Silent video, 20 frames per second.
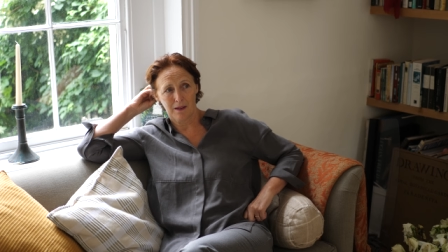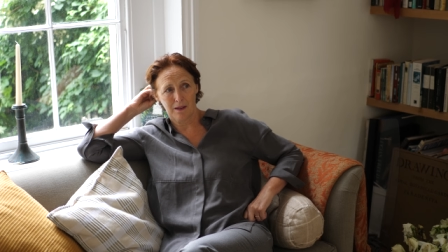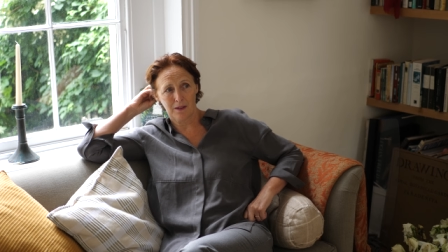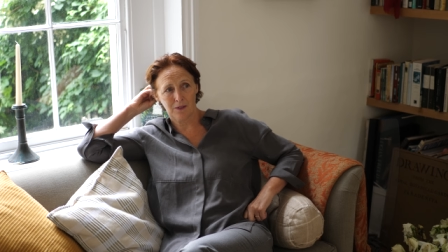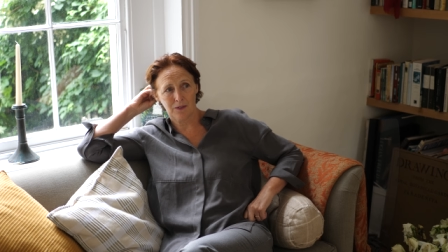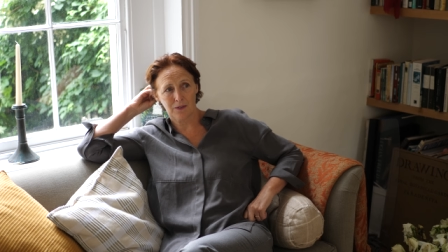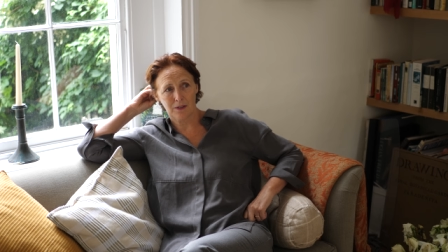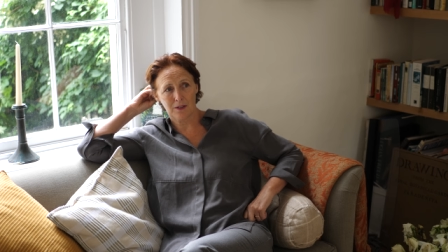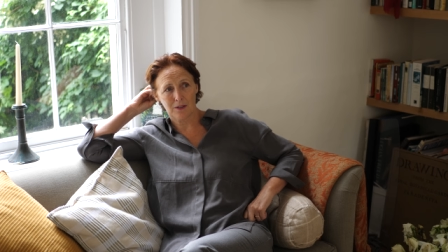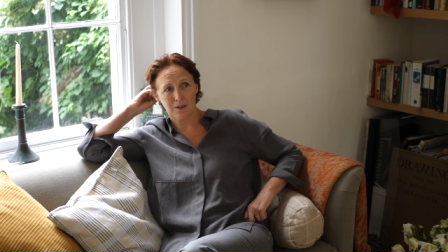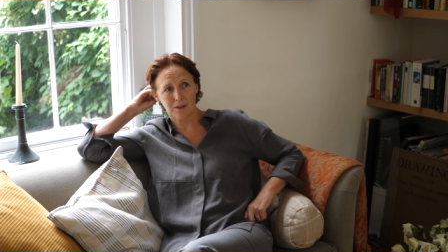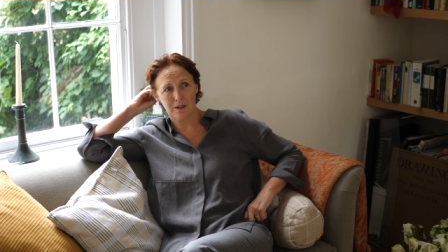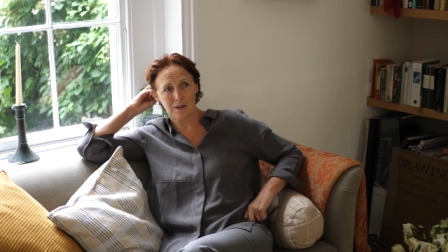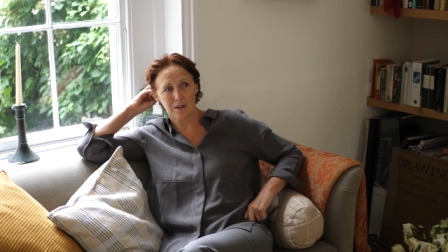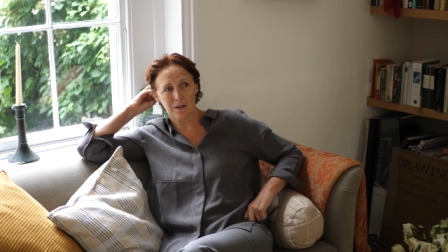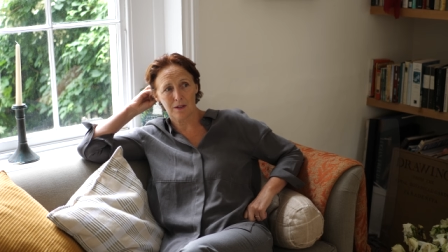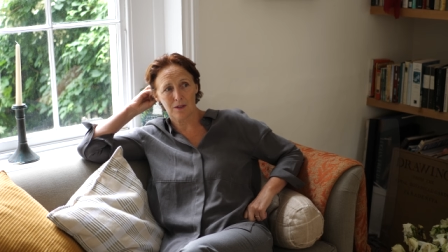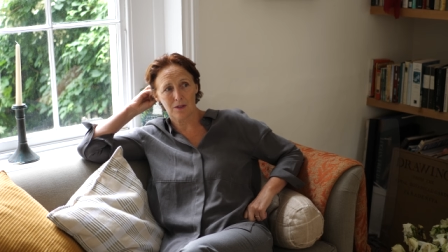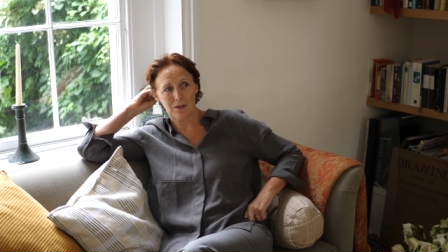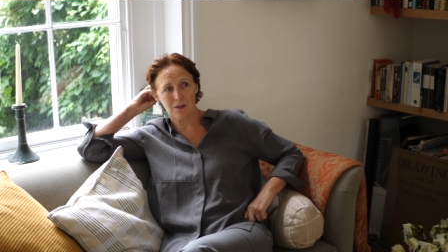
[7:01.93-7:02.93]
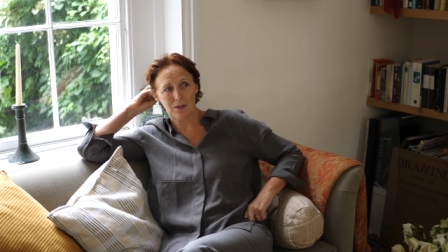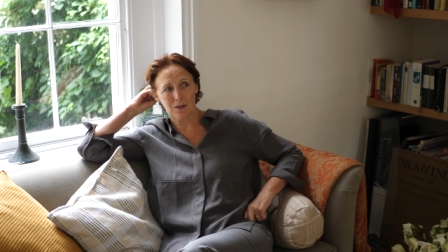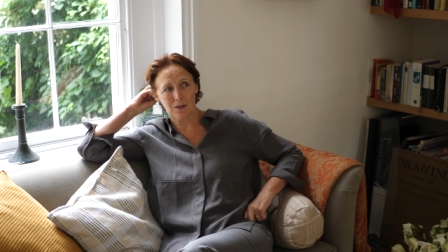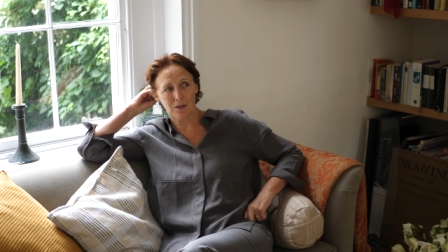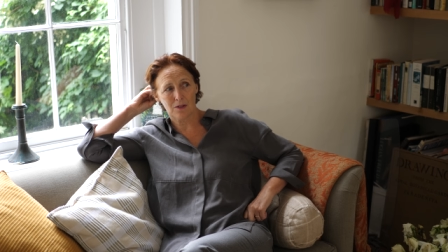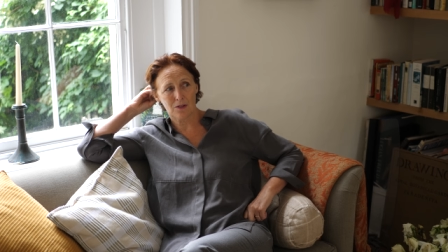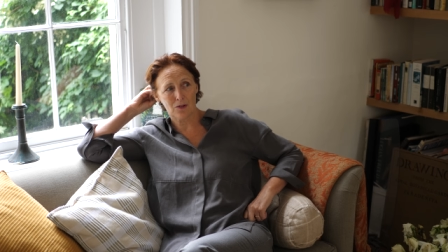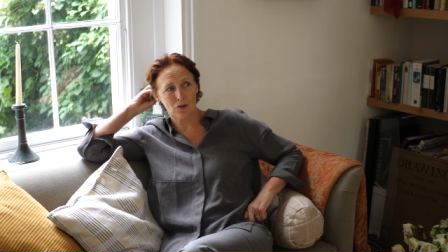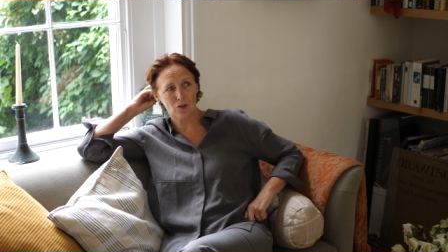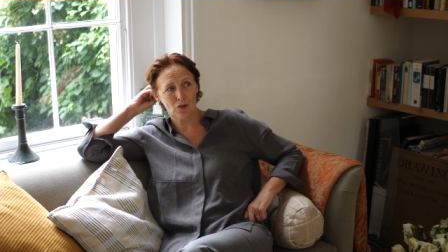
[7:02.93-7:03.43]
is that
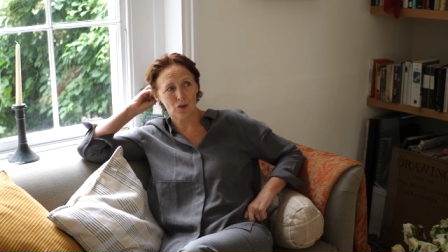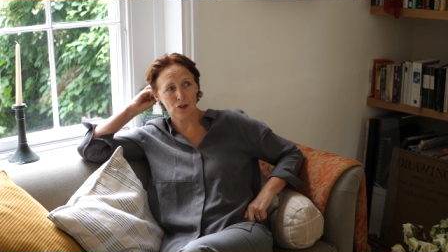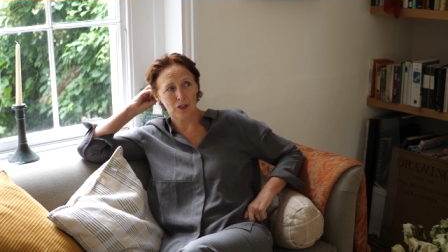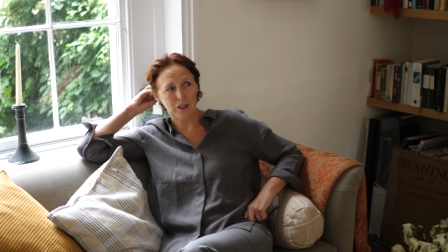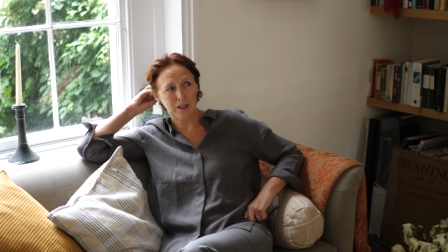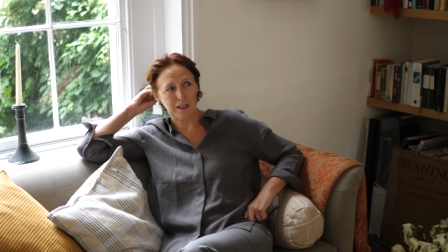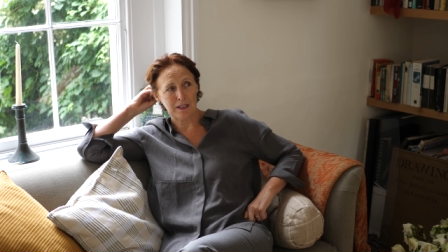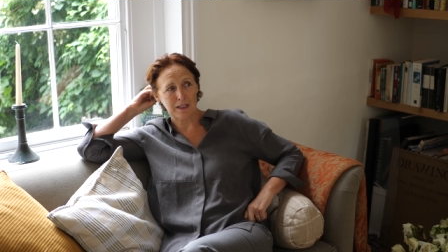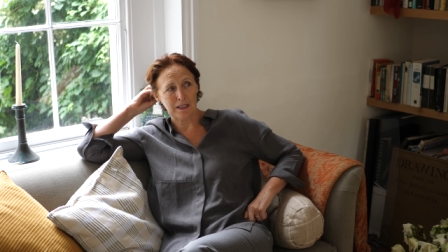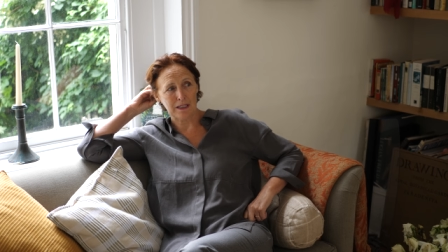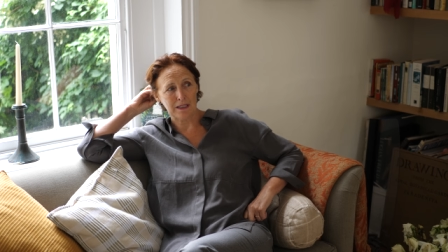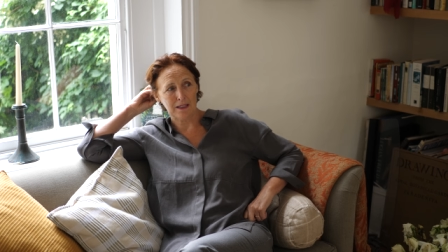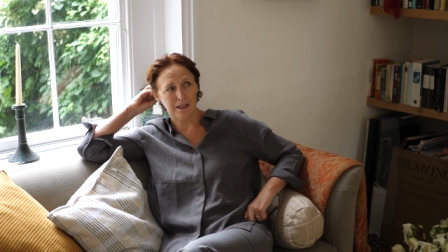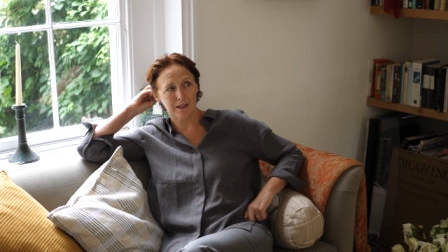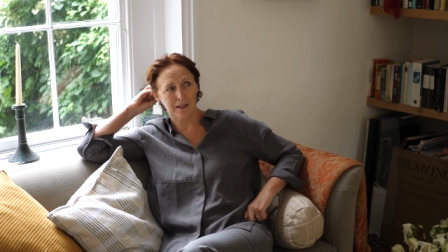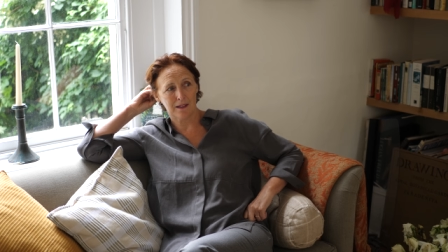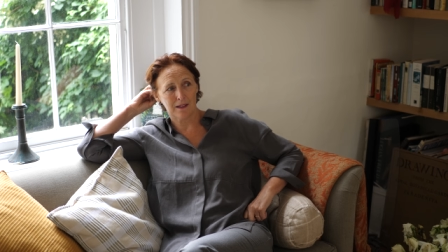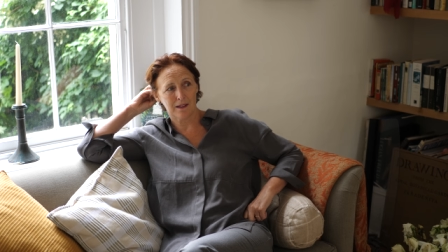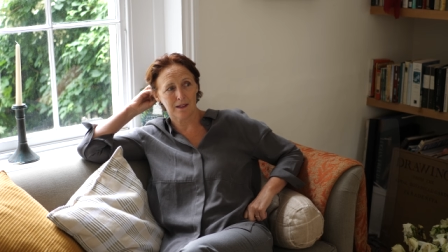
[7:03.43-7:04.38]
she